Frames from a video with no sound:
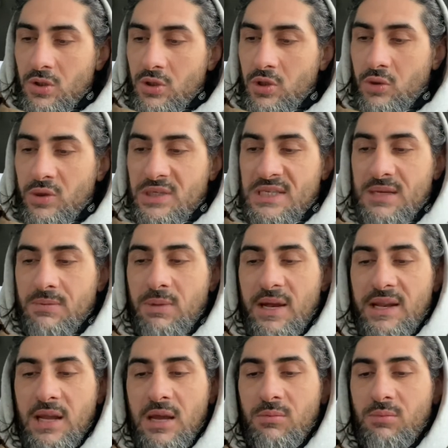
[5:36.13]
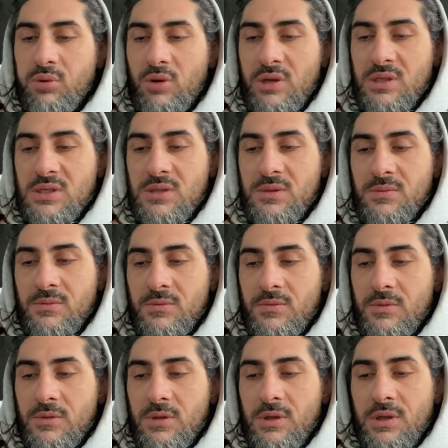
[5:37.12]
USC by nine points.
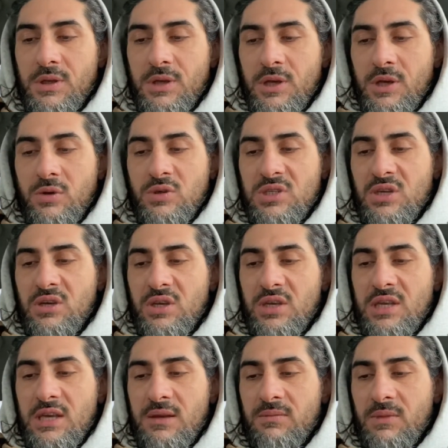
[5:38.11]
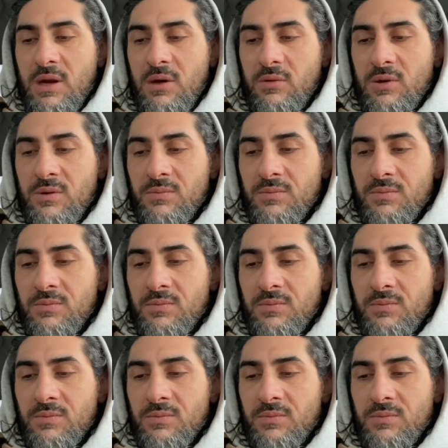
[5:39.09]
It was a good game, that one.